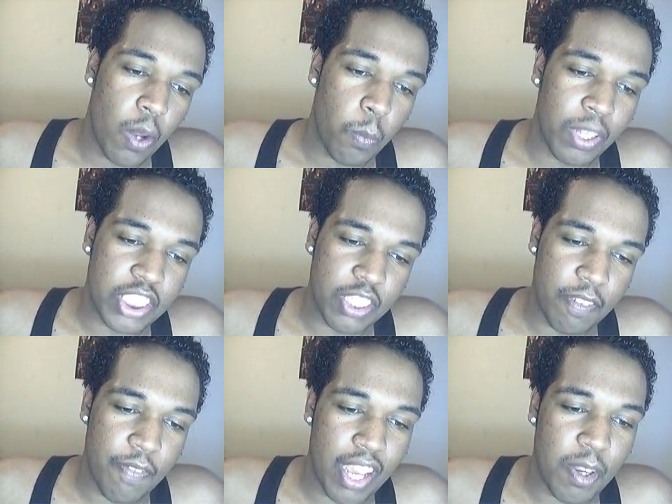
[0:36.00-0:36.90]
What's your
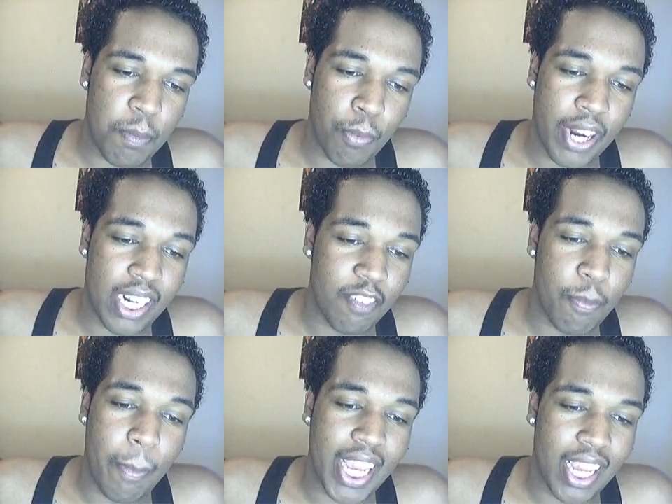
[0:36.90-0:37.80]
favorite brand of
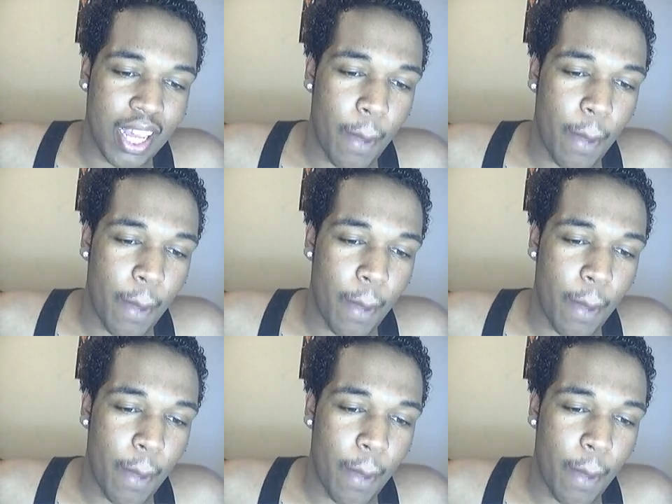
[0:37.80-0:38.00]
makeup?